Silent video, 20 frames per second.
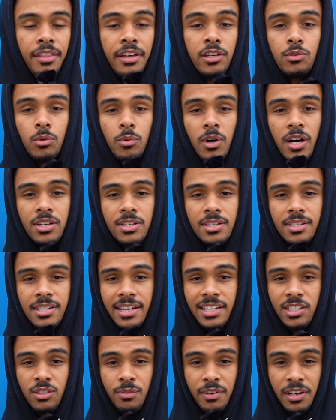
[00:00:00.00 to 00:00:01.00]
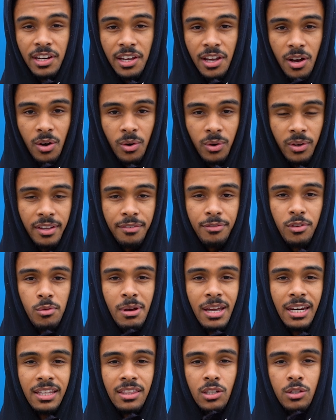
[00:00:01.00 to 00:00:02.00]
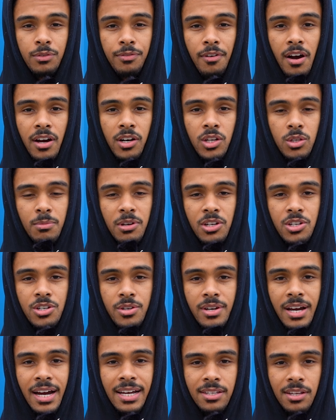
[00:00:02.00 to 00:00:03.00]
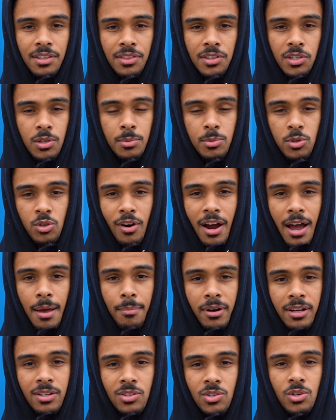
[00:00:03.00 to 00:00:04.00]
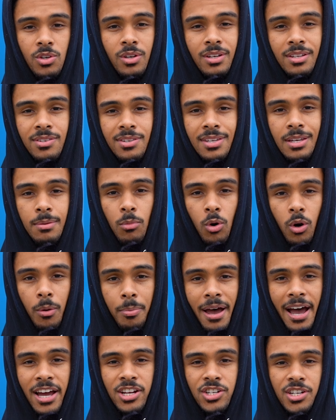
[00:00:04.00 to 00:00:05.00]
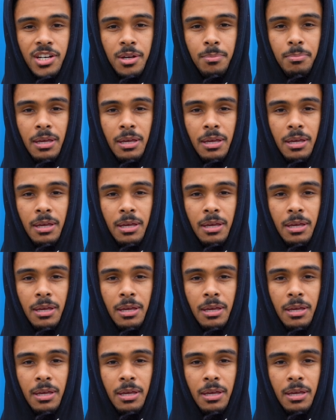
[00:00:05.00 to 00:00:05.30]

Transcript: Thanks for watching today's video. If you made it this far, just make sure you guys hit the subscribe button so you can see more passionate